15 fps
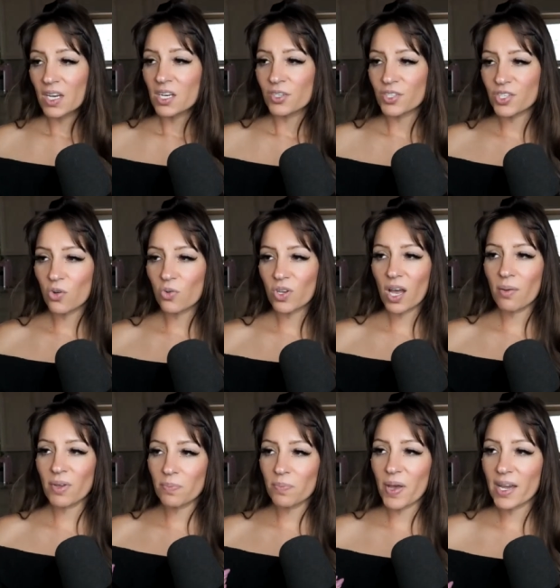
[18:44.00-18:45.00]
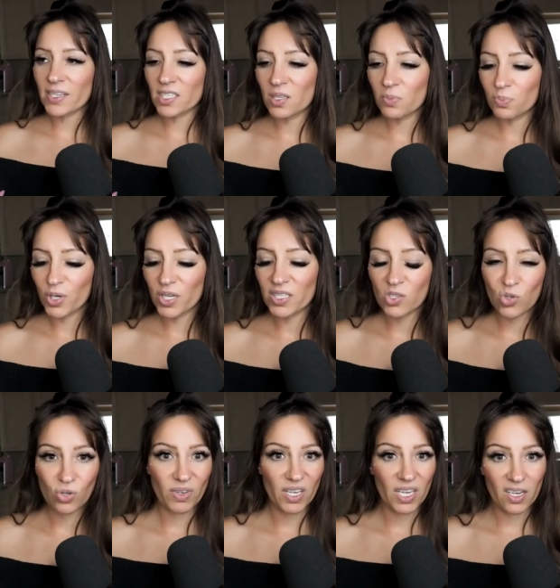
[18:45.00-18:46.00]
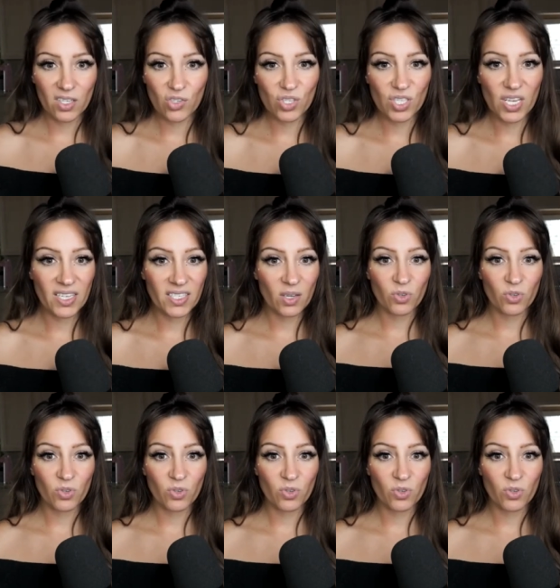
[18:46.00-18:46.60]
So coming back to the brainstorming exercise,